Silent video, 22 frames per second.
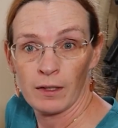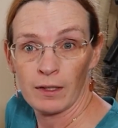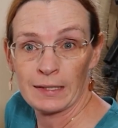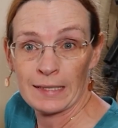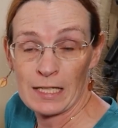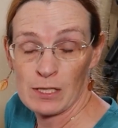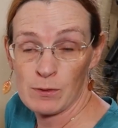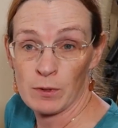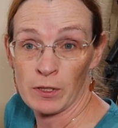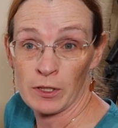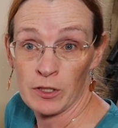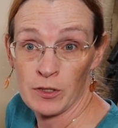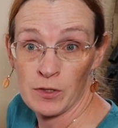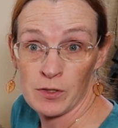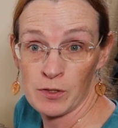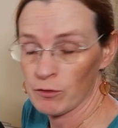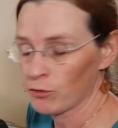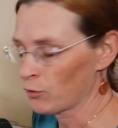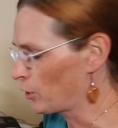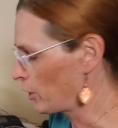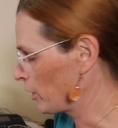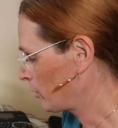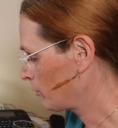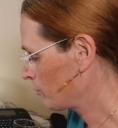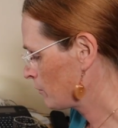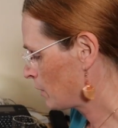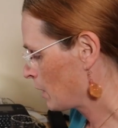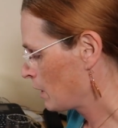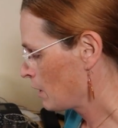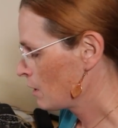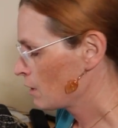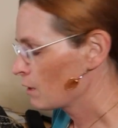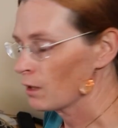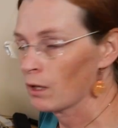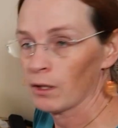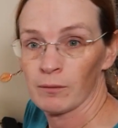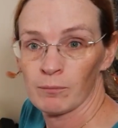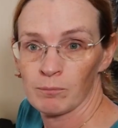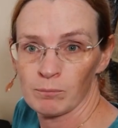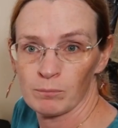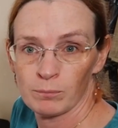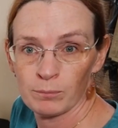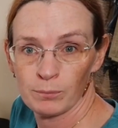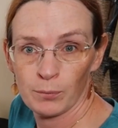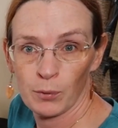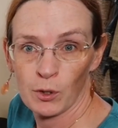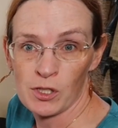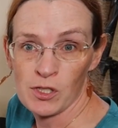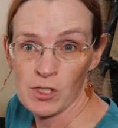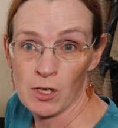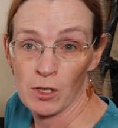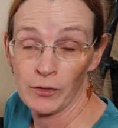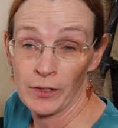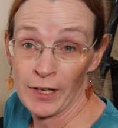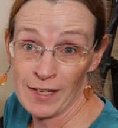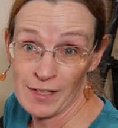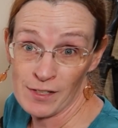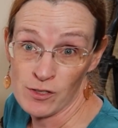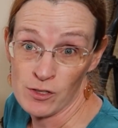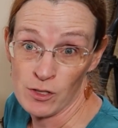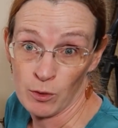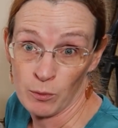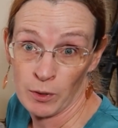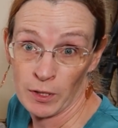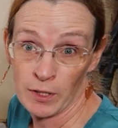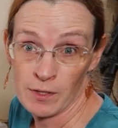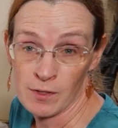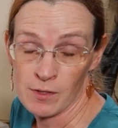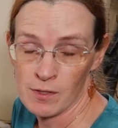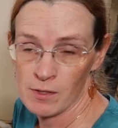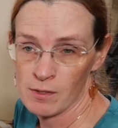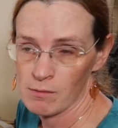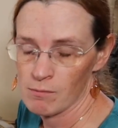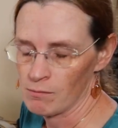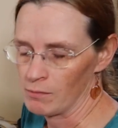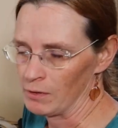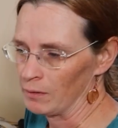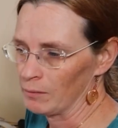and that's what I'll use it for. Puts all nice new ones.